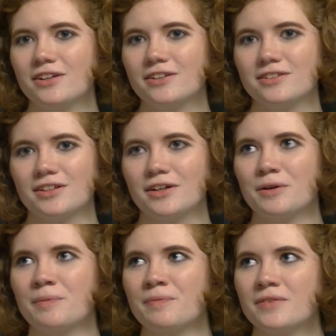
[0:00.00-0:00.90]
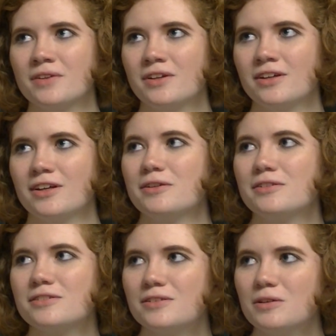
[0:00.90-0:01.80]
It's, um, it
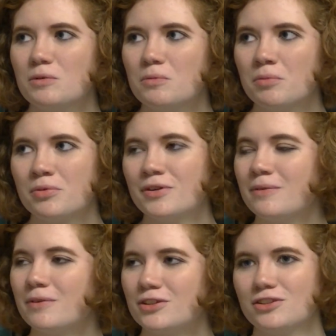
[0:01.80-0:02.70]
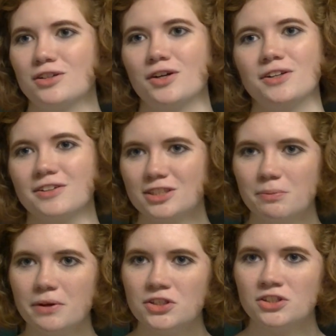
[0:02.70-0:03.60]
pretty much started the
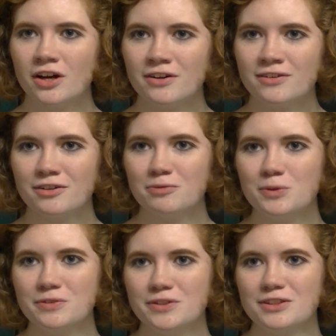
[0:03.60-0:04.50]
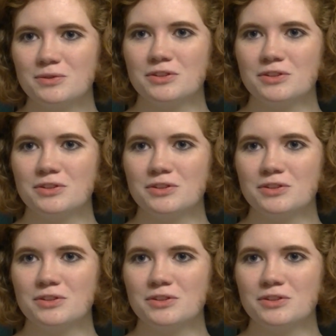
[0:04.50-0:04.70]
space genre of movies,